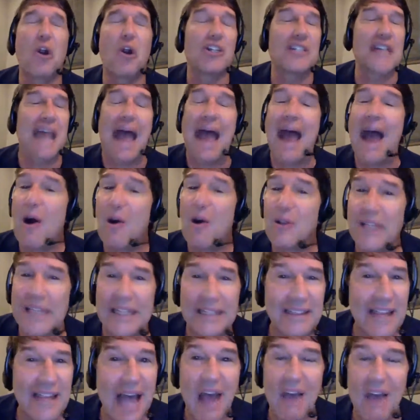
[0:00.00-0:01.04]
and she starts
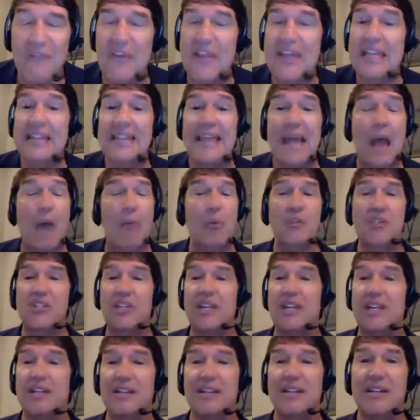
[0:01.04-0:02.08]
howling laughing
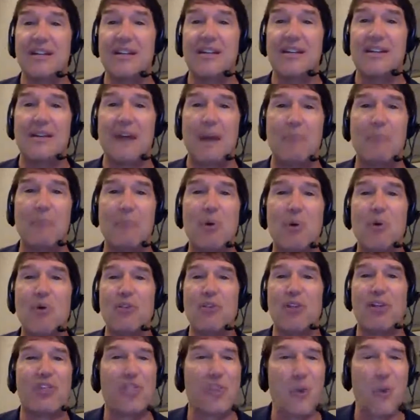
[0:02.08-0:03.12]
and that was it
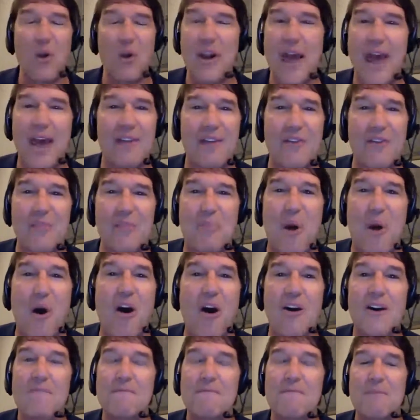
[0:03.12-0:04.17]
i pulled the thorn out
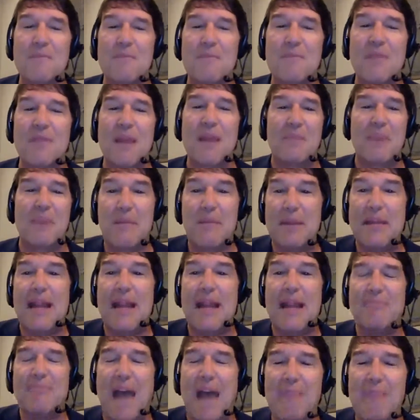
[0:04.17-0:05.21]
of her paw
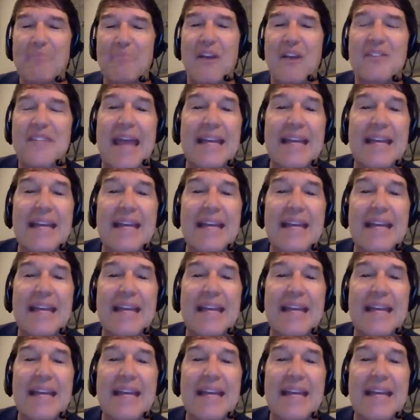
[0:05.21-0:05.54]
but i mean i'm,